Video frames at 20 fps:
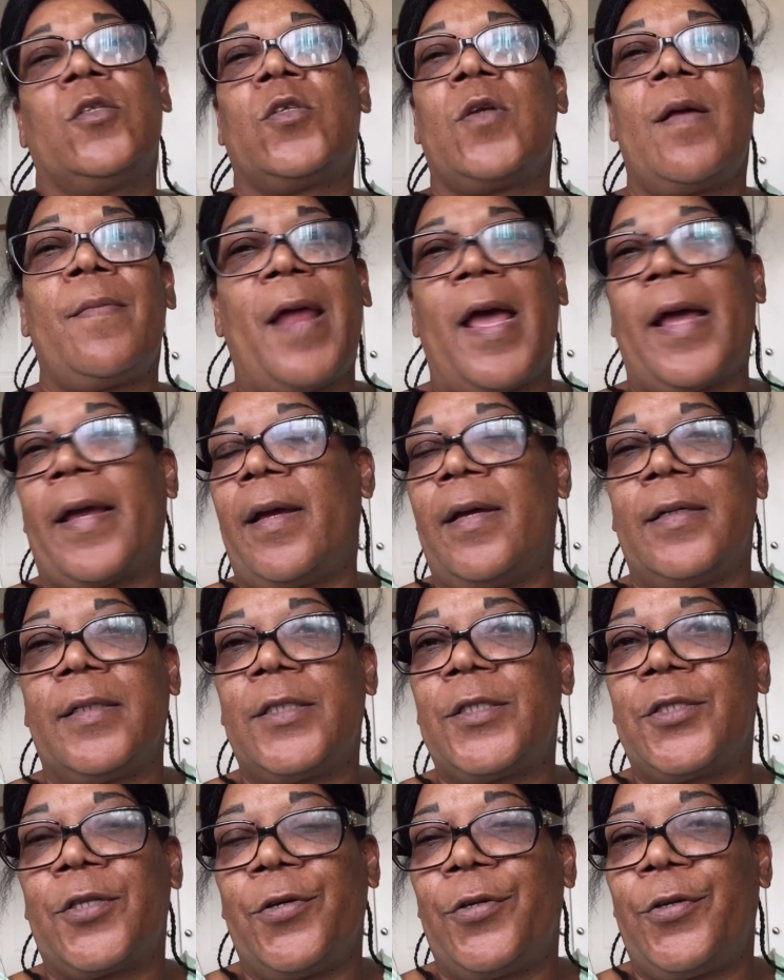So I'm not going
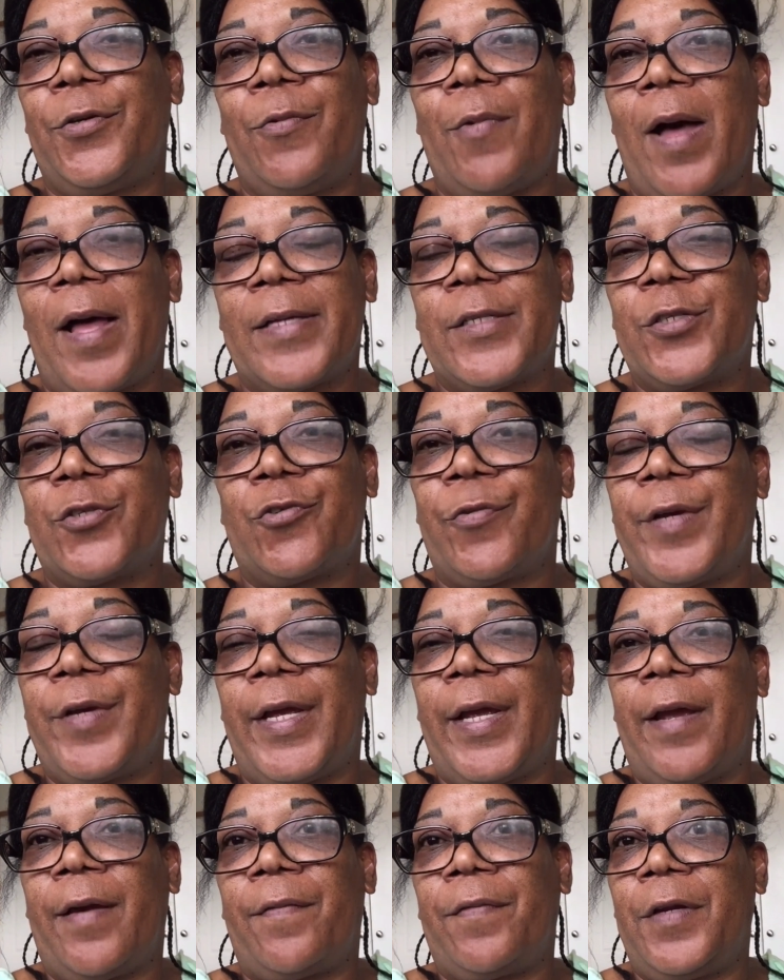to show you why I
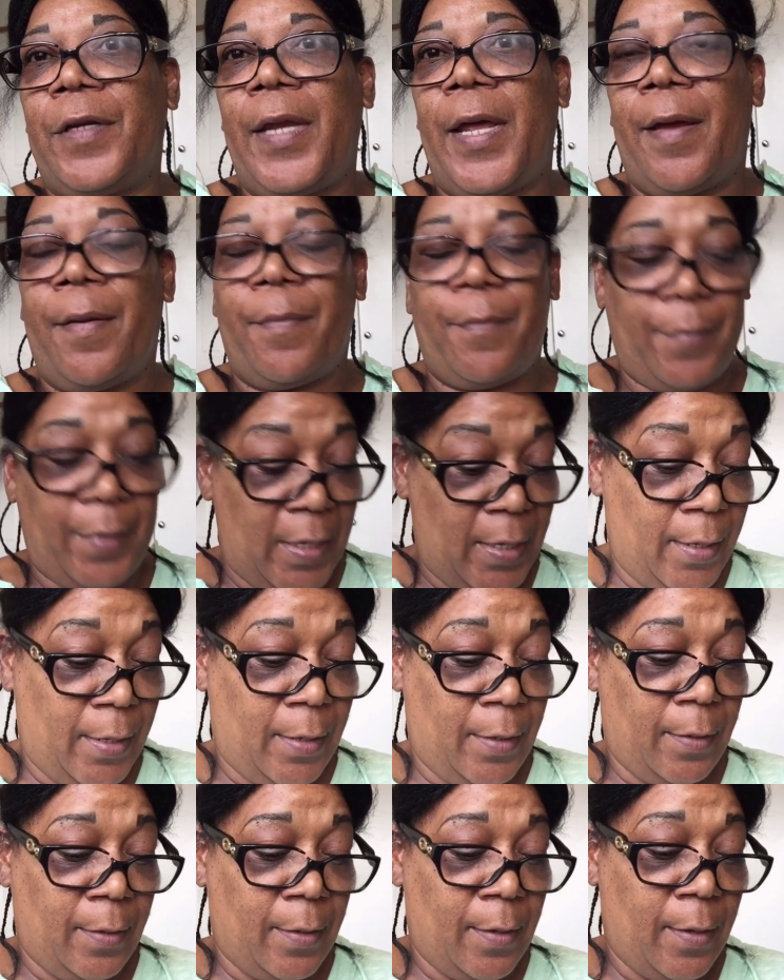string every damn
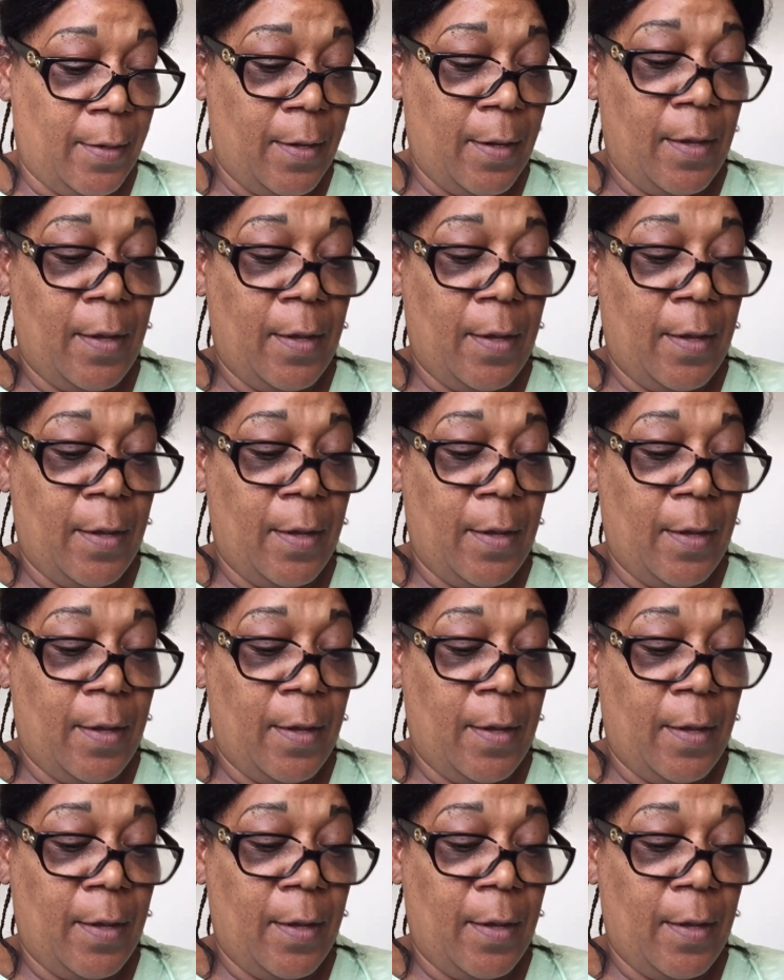bead,